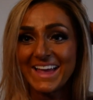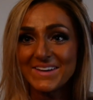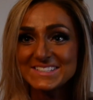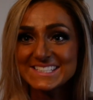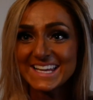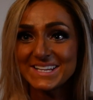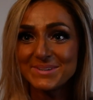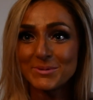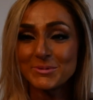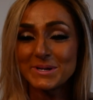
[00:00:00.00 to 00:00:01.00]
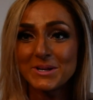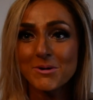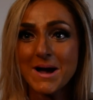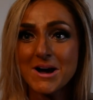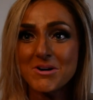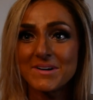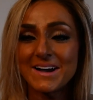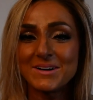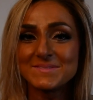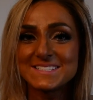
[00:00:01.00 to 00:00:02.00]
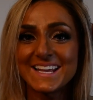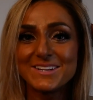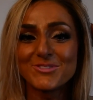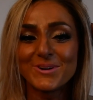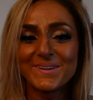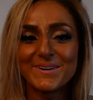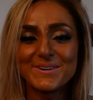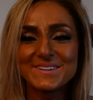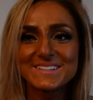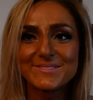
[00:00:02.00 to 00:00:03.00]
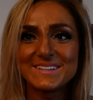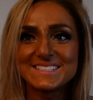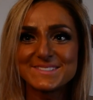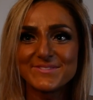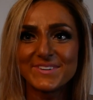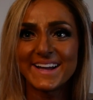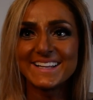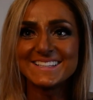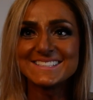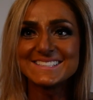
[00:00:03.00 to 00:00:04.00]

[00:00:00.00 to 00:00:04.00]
I'm excited, but we're gonna go out um, tonight in Royal Oak with some friends.